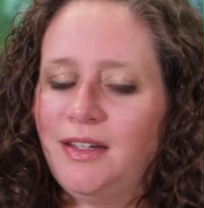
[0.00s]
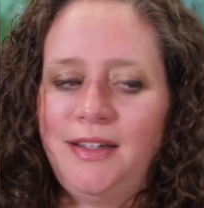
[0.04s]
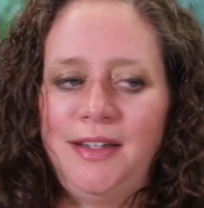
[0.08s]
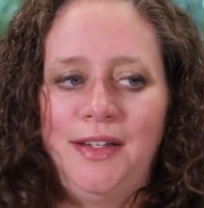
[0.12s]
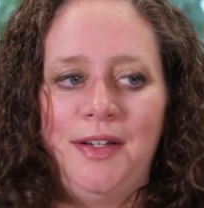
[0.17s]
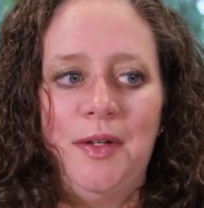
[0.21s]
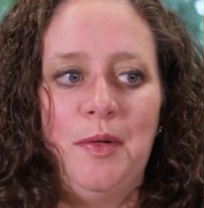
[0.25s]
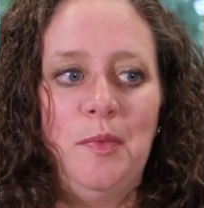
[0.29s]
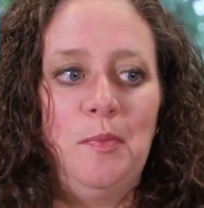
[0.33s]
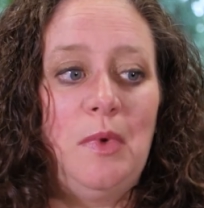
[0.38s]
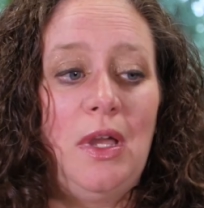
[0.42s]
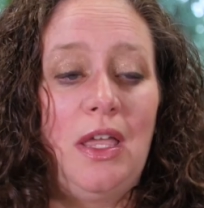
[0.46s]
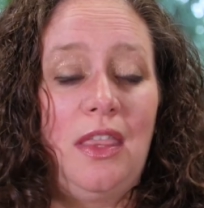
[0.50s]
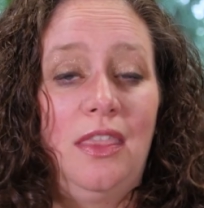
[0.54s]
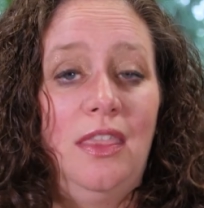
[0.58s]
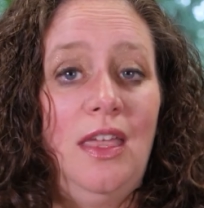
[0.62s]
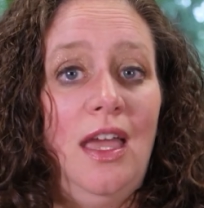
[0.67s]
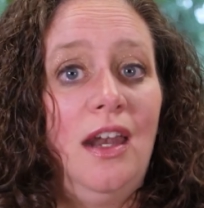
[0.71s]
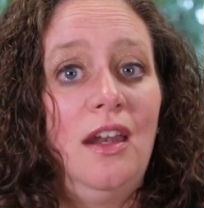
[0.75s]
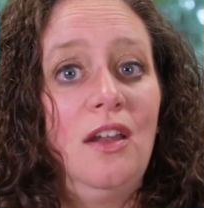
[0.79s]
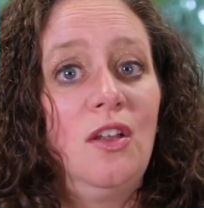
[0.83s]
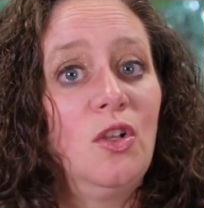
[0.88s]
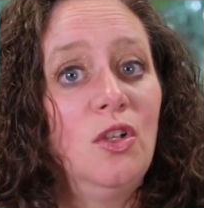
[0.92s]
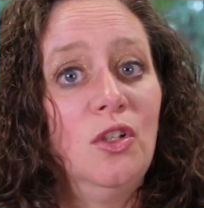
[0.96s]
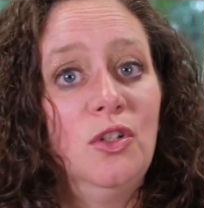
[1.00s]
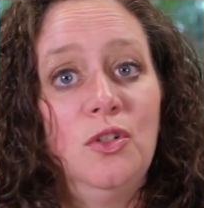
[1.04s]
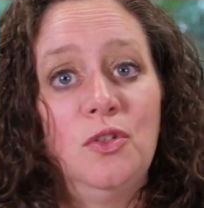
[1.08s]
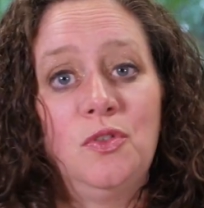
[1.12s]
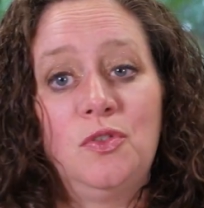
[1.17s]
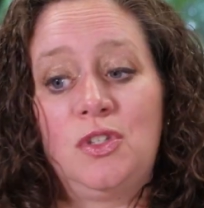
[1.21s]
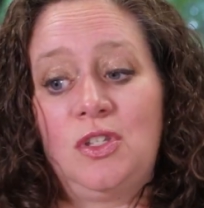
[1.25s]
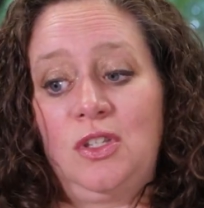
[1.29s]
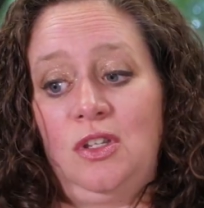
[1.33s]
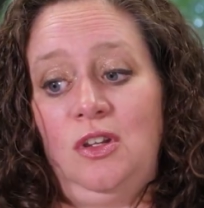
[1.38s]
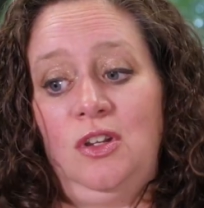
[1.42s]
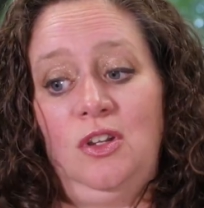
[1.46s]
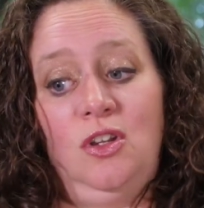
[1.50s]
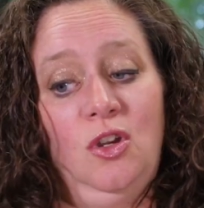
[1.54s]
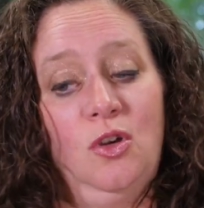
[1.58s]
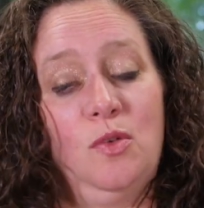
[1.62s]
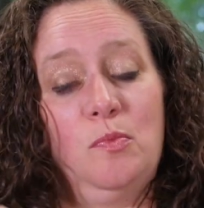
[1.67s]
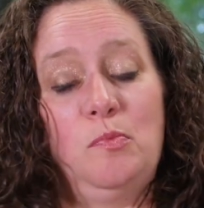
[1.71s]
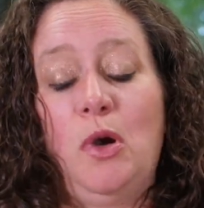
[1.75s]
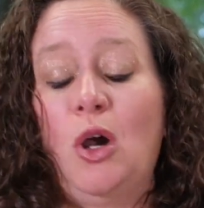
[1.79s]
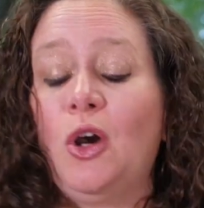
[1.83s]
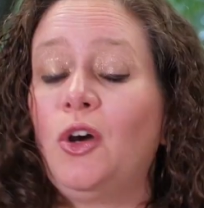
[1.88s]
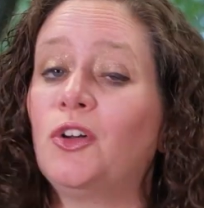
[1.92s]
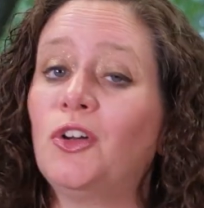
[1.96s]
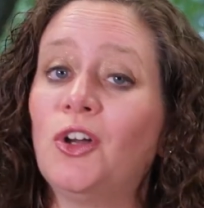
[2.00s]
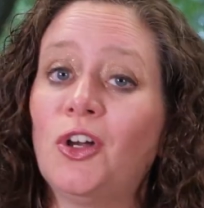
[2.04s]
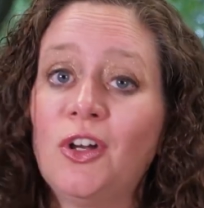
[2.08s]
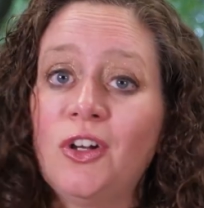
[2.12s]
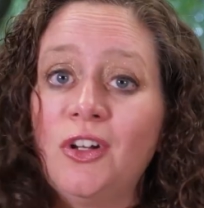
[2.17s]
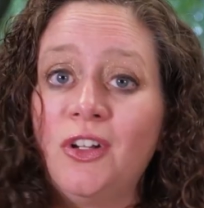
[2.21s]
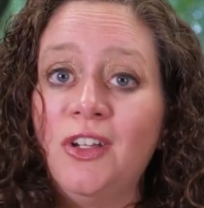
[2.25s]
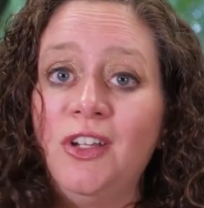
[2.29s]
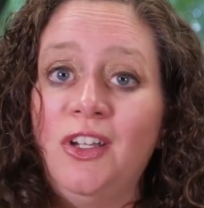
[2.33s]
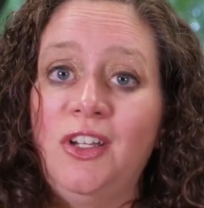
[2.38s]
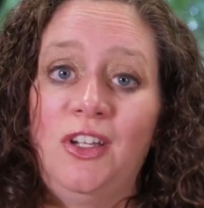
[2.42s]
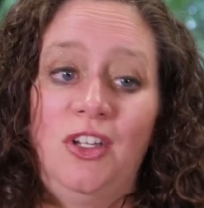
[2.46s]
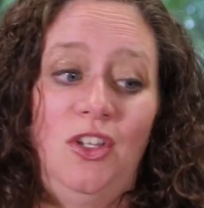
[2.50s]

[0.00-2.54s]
That includes your partner,